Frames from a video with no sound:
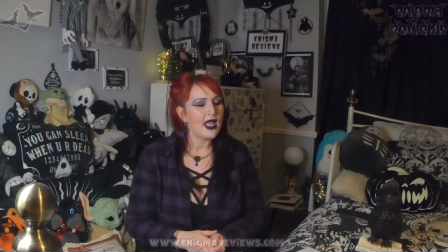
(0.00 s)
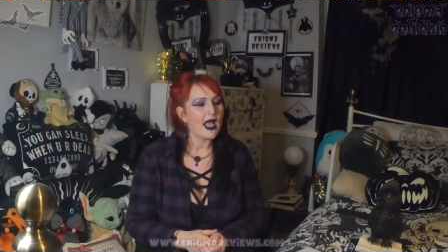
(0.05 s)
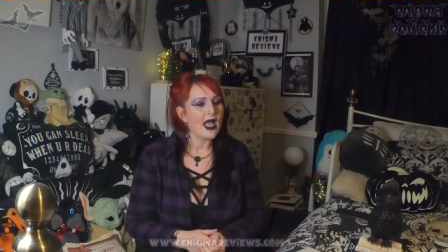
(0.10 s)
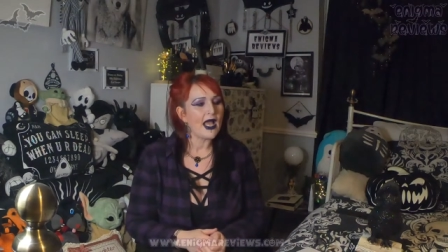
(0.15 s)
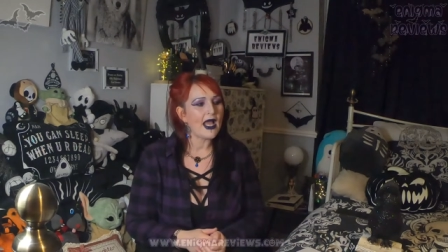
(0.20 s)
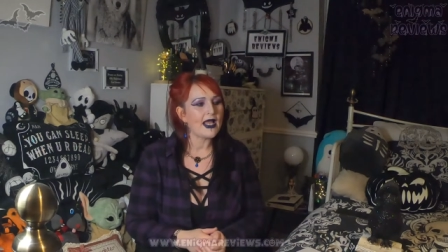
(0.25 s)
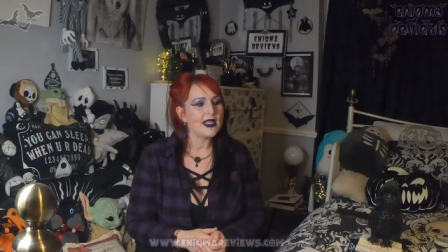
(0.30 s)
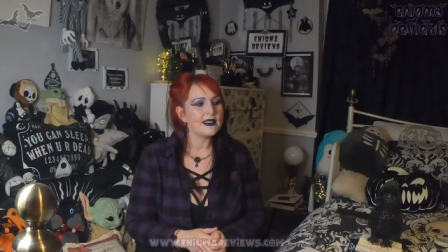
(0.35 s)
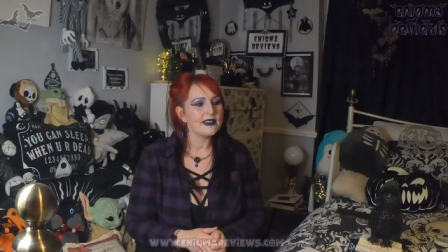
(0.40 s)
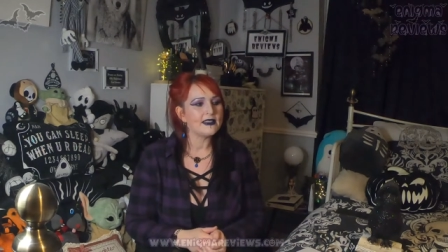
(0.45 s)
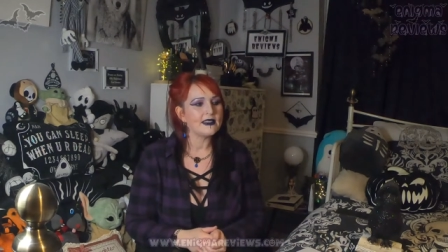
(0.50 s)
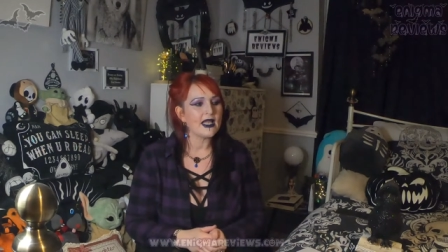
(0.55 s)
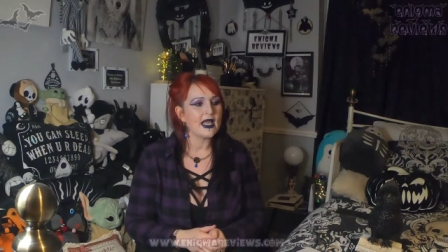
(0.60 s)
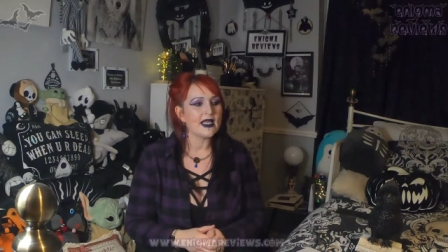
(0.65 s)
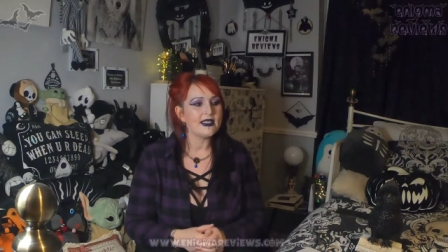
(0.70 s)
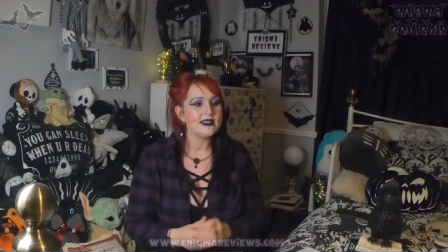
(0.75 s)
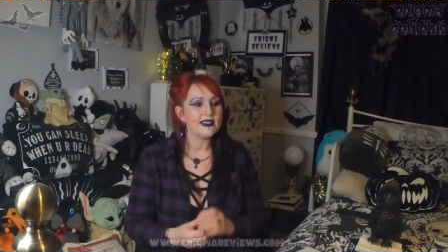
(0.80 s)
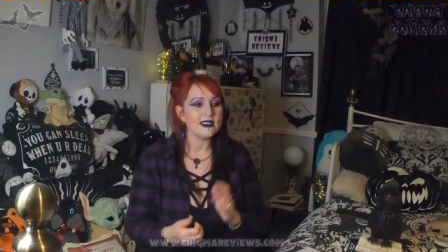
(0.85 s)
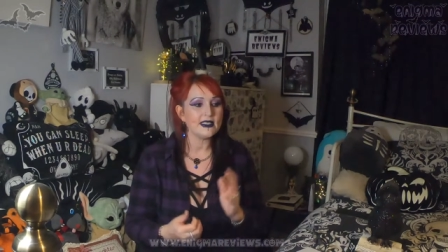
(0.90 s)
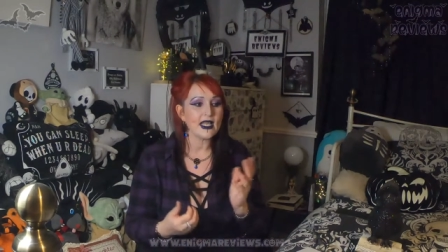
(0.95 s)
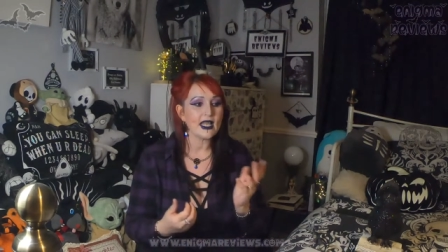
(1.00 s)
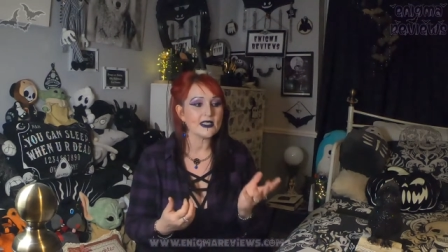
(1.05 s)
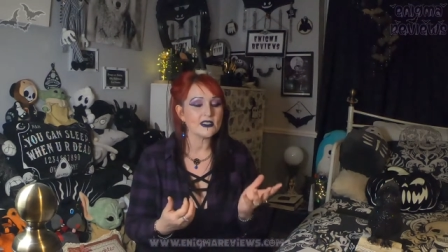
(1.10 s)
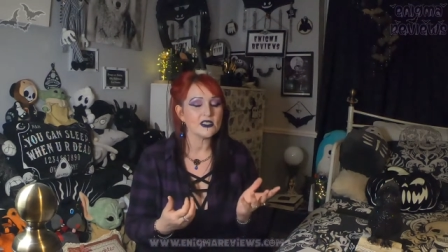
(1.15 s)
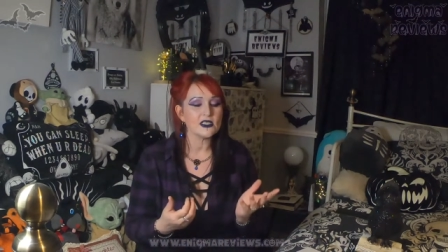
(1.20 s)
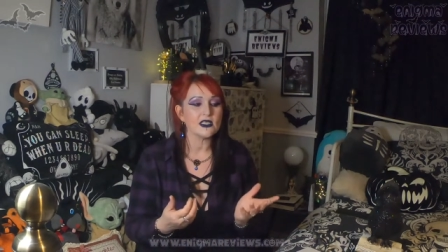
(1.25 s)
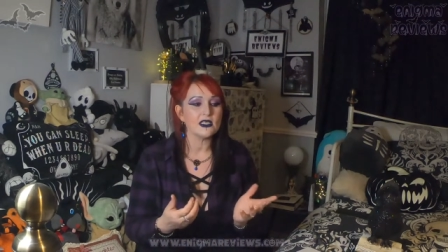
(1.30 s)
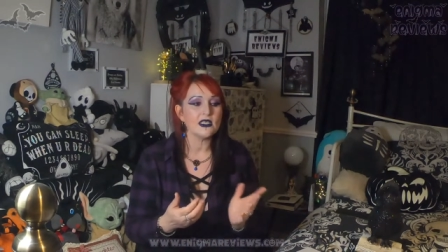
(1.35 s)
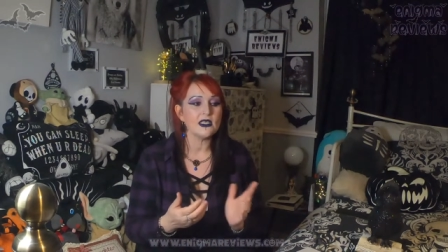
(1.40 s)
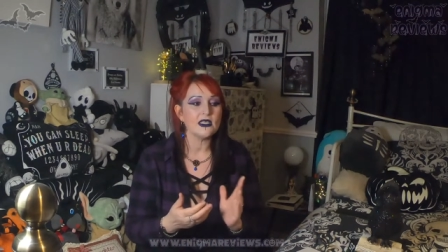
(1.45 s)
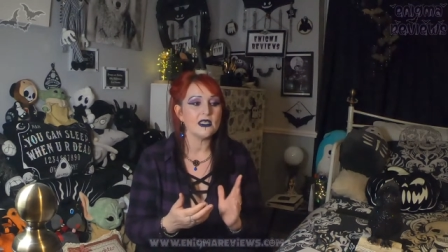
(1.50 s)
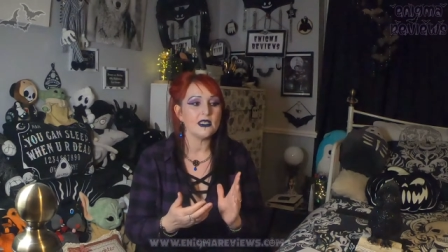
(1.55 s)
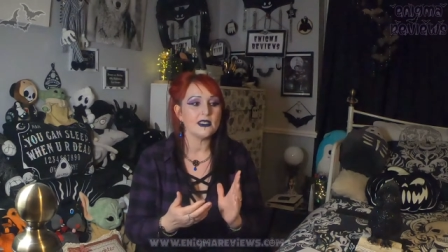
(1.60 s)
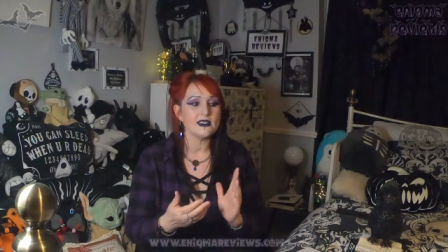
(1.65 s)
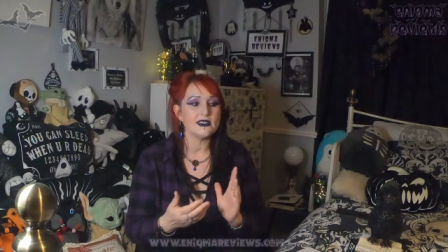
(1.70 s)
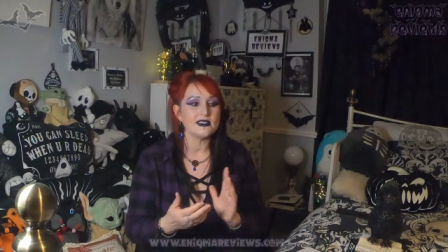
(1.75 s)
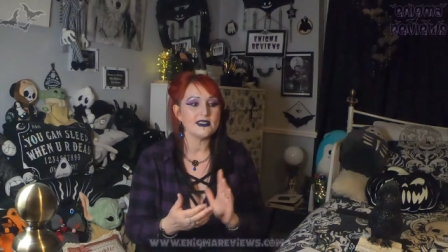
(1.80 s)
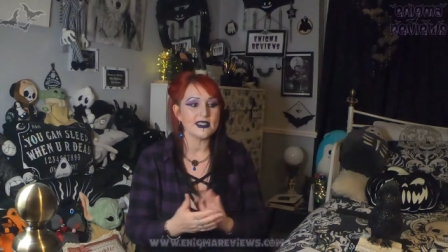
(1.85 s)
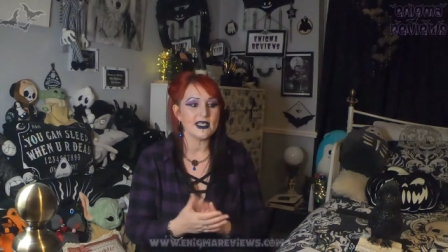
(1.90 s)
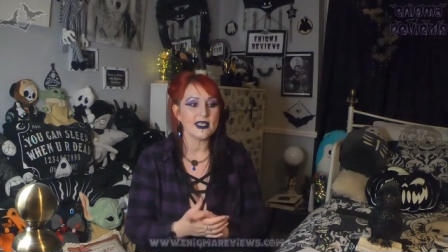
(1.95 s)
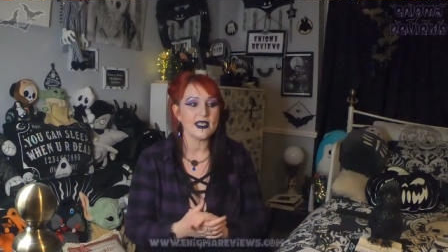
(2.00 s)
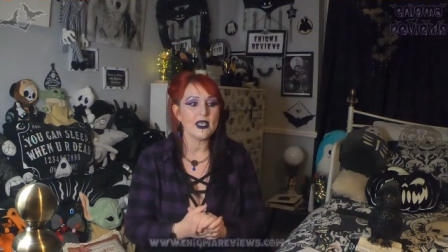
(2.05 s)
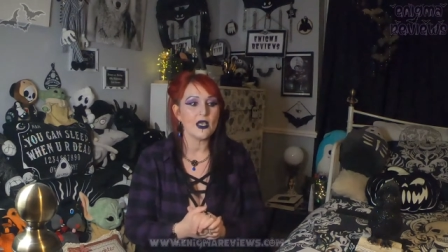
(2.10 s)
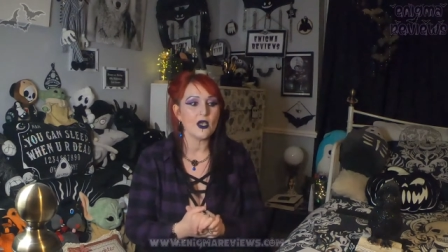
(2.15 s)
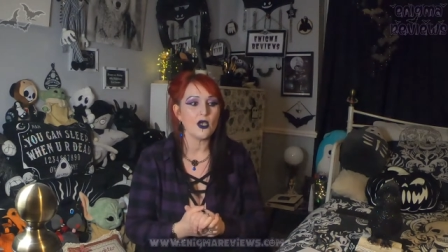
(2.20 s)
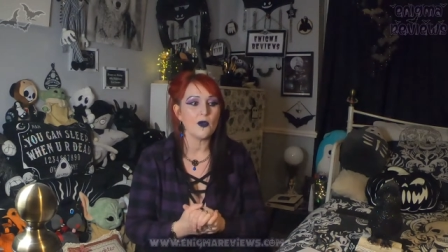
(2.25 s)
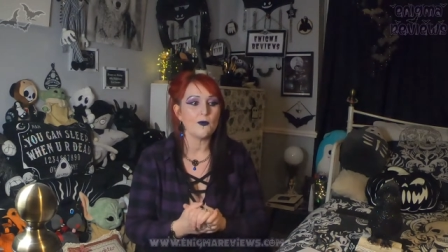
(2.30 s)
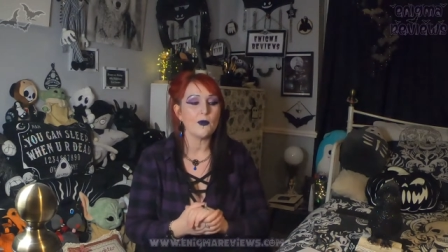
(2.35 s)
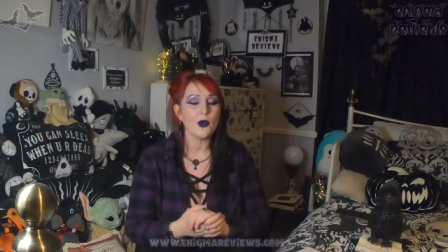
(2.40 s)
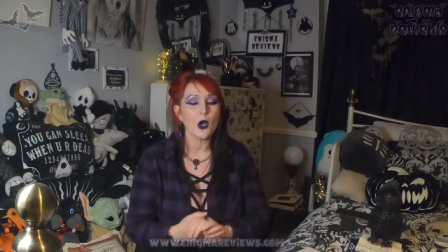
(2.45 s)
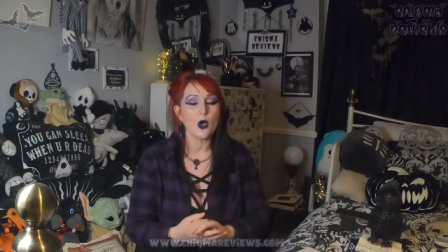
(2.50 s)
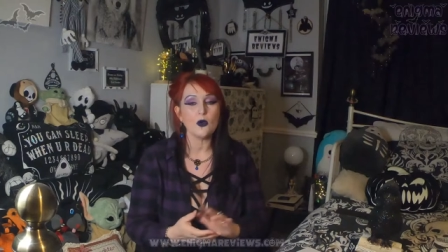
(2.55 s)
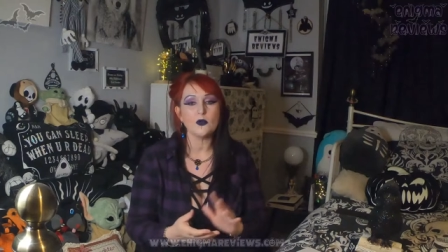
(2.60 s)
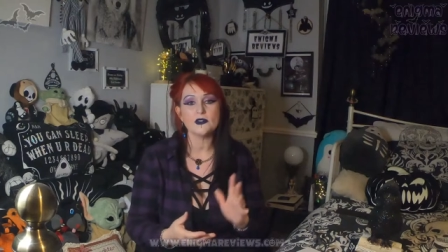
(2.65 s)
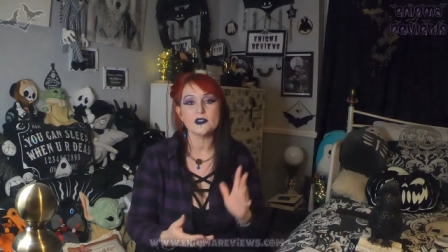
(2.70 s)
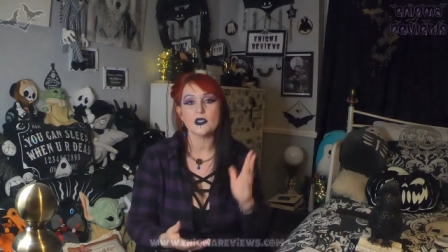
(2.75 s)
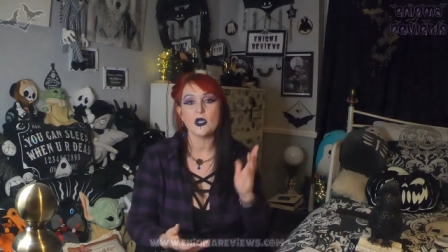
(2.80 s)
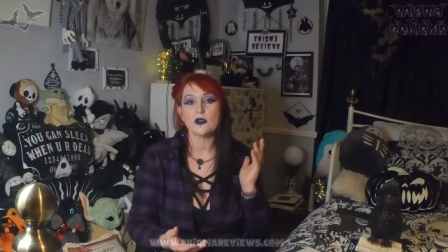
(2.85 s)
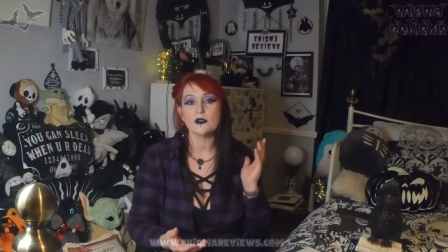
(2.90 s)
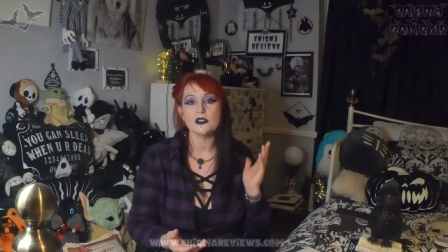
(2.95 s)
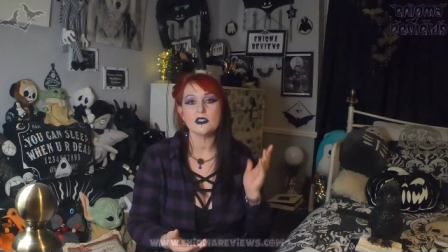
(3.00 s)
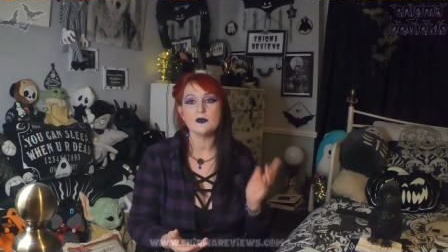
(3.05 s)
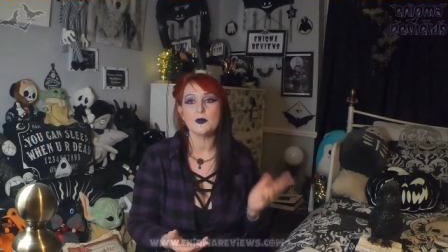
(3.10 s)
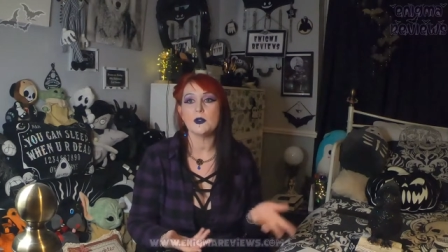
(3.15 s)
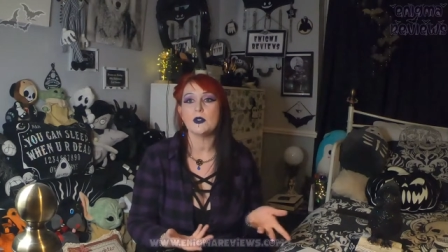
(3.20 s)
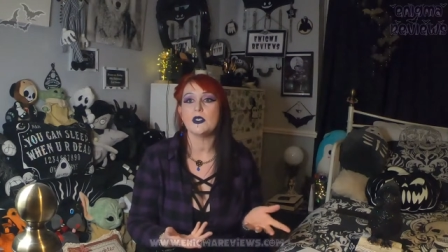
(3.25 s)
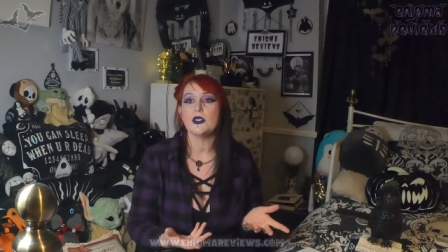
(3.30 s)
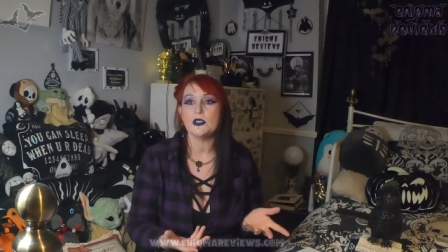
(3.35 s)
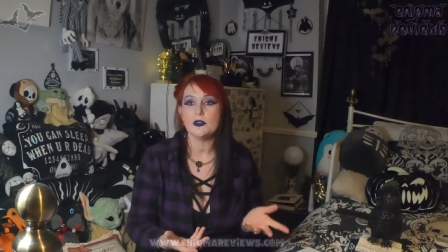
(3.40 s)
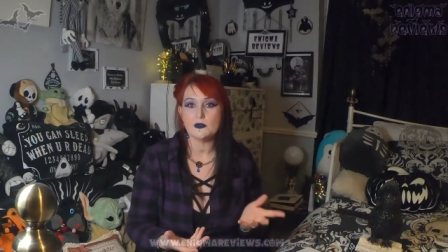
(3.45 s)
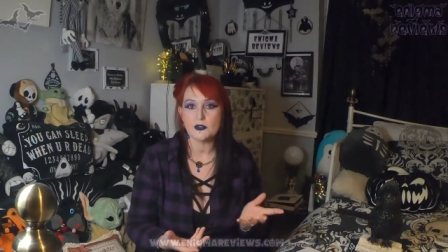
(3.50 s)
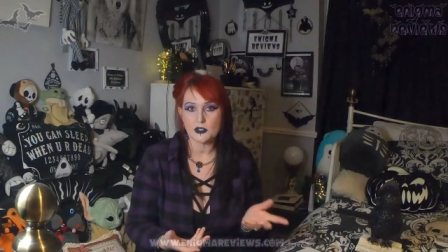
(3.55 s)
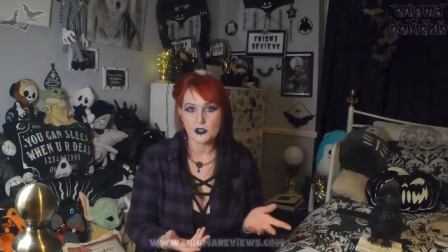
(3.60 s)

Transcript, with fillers: And I did actually see her post on Spooky